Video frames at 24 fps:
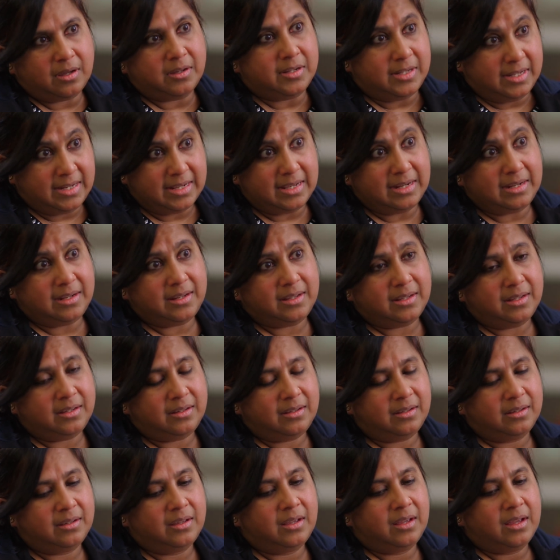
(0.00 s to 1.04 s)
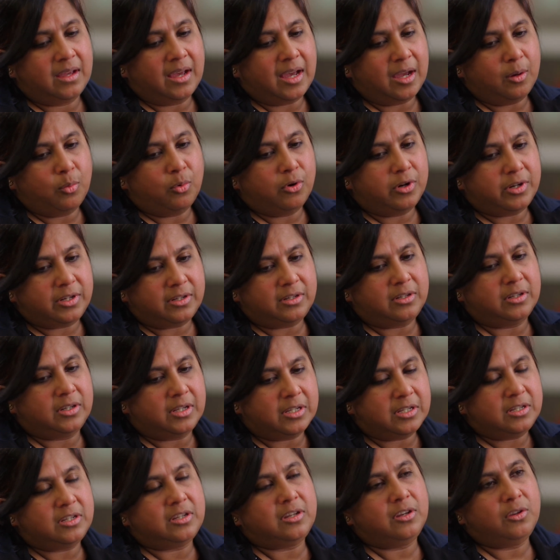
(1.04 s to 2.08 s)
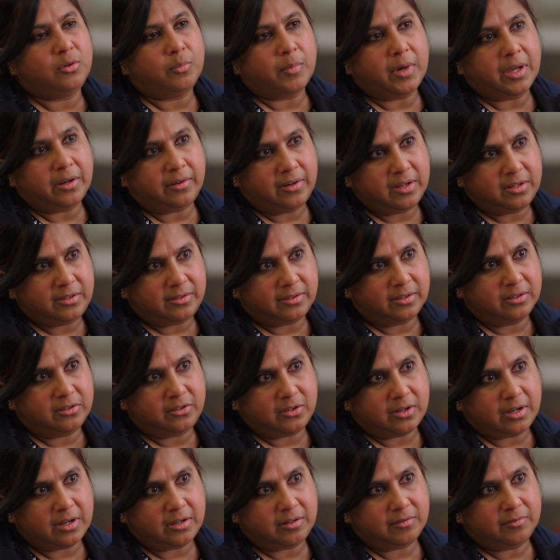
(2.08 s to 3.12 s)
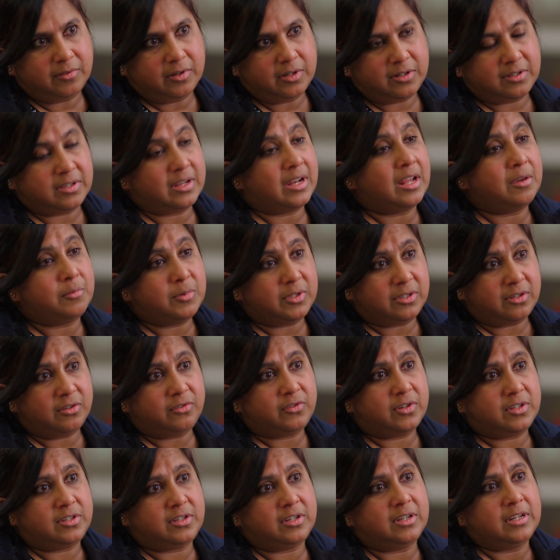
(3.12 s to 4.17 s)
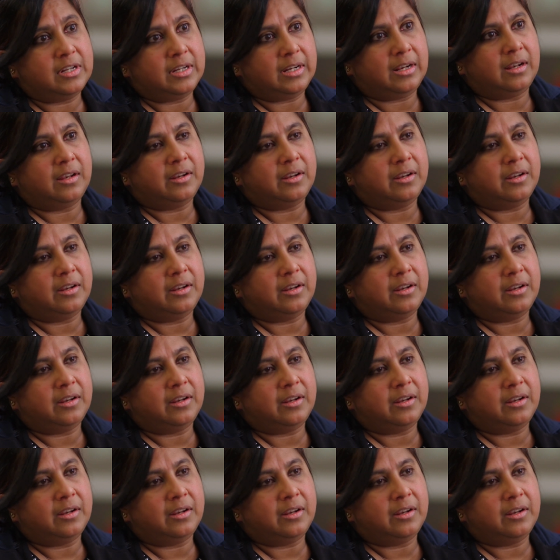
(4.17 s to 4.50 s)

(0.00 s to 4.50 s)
attending, I wanted to continue my research endeavors, and I was interested in